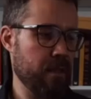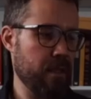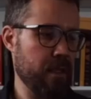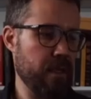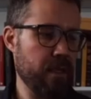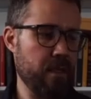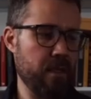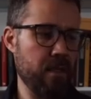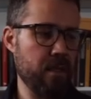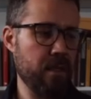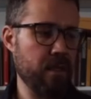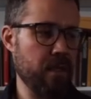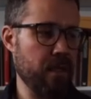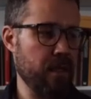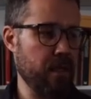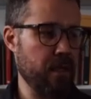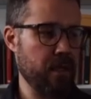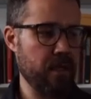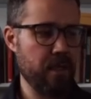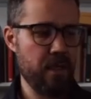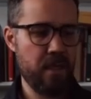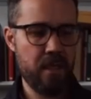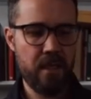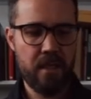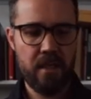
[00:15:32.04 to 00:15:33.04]
Then
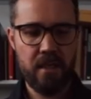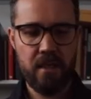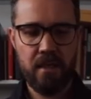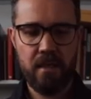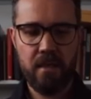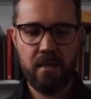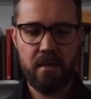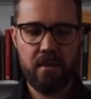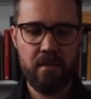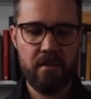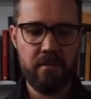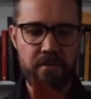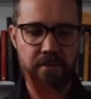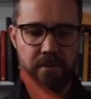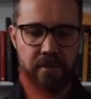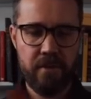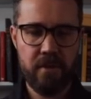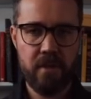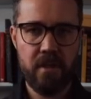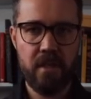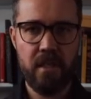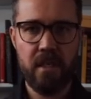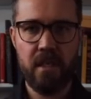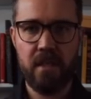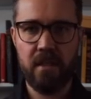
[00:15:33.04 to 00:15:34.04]
I
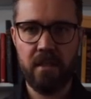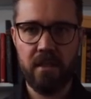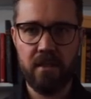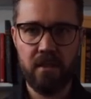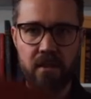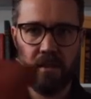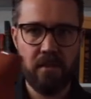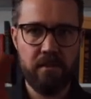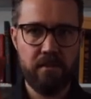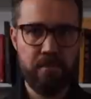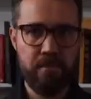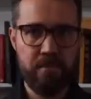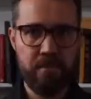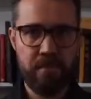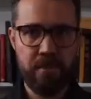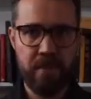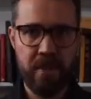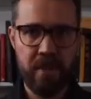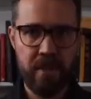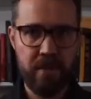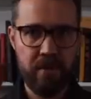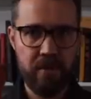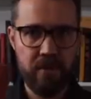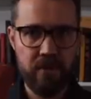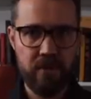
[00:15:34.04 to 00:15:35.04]
have a little
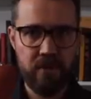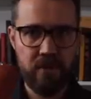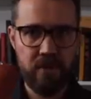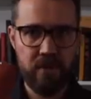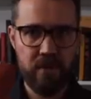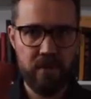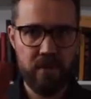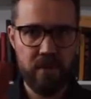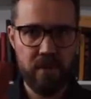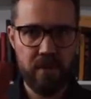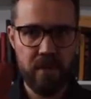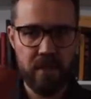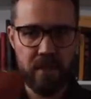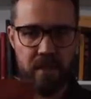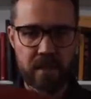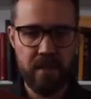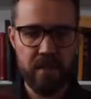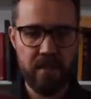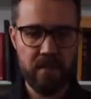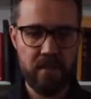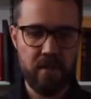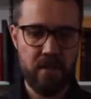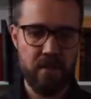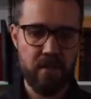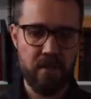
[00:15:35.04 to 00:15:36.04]
pouch to
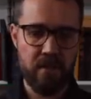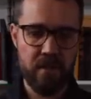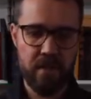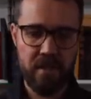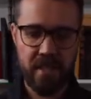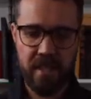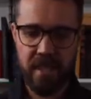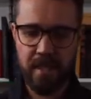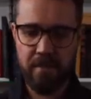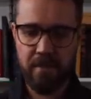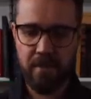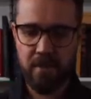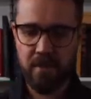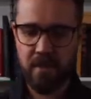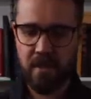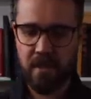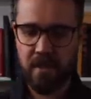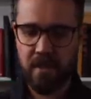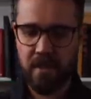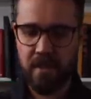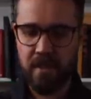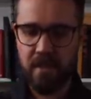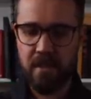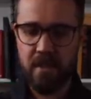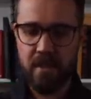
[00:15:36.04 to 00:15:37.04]
organize all the cables I
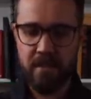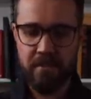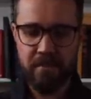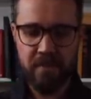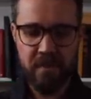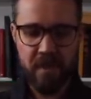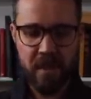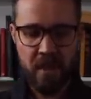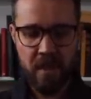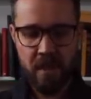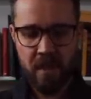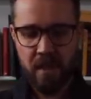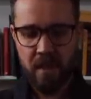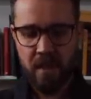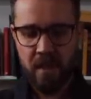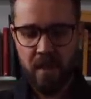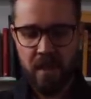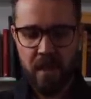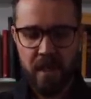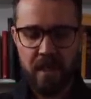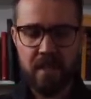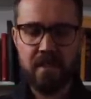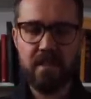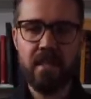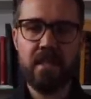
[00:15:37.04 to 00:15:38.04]
need.
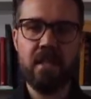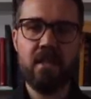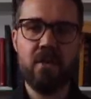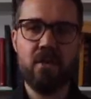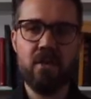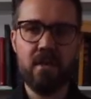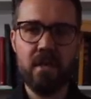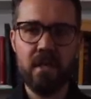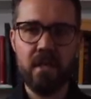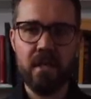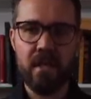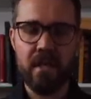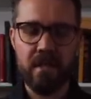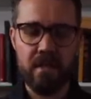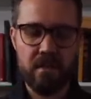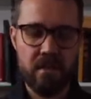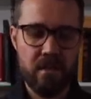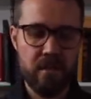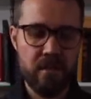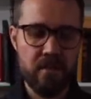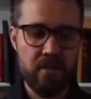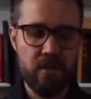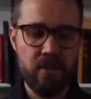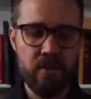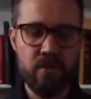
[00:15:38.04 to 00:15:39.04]
I say organize
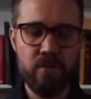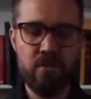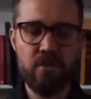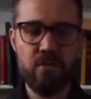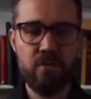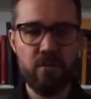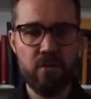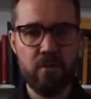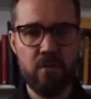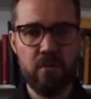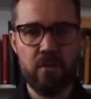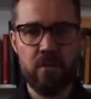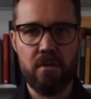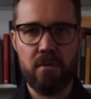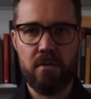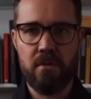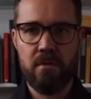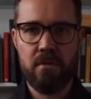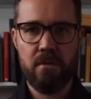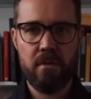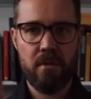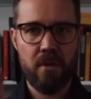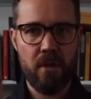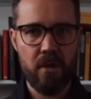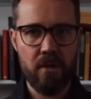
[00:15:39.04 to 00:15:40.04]
to store
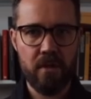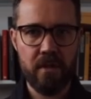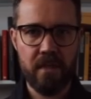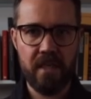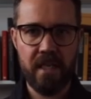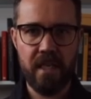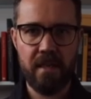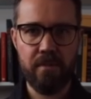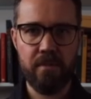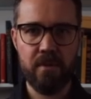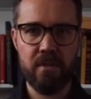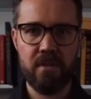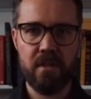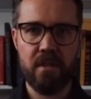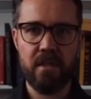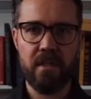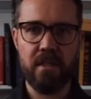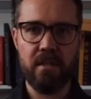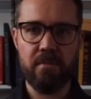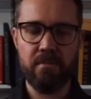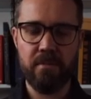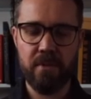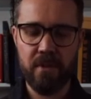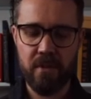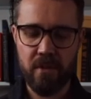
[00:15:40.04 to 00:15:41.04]
all the cables I
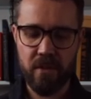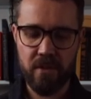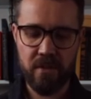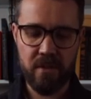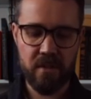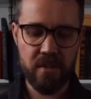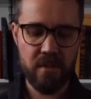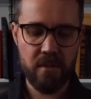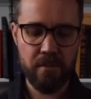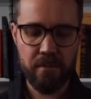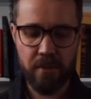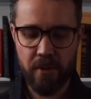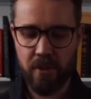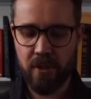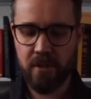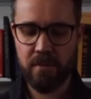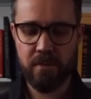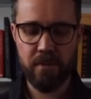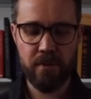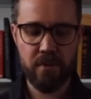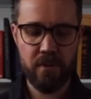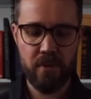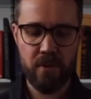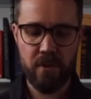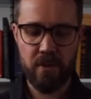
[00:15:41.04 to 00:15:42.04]
need because it's
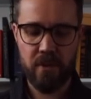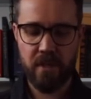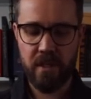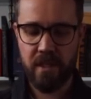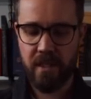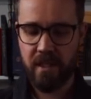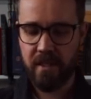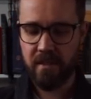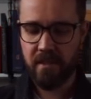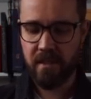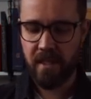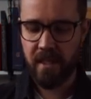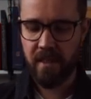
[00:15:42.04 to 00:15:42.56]
impossible to organize